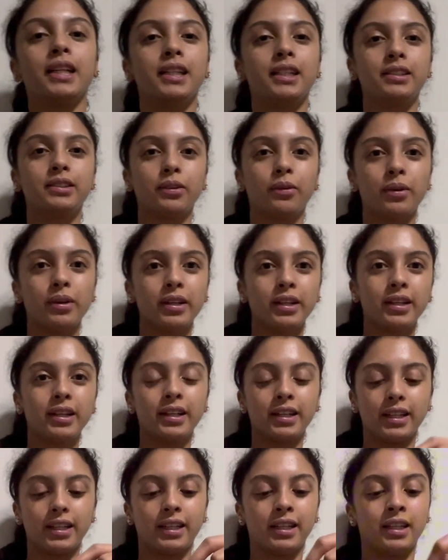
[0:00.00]
this
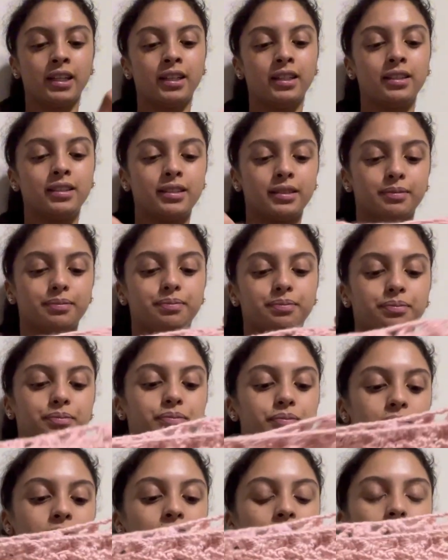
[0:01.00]
order is
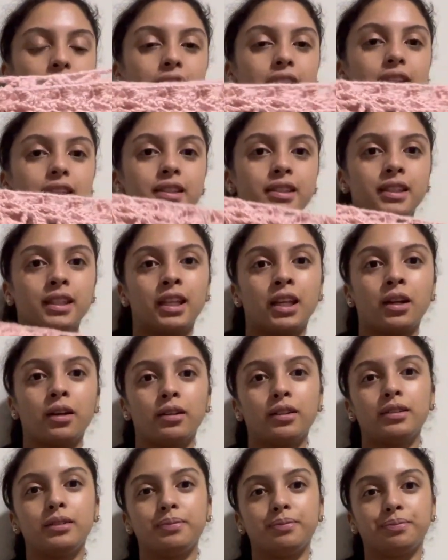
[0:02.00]
this
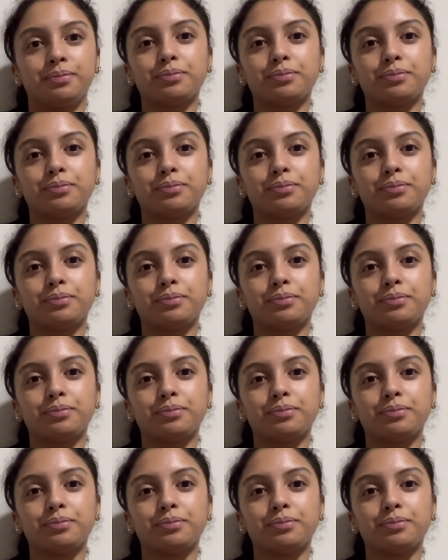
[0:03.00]
little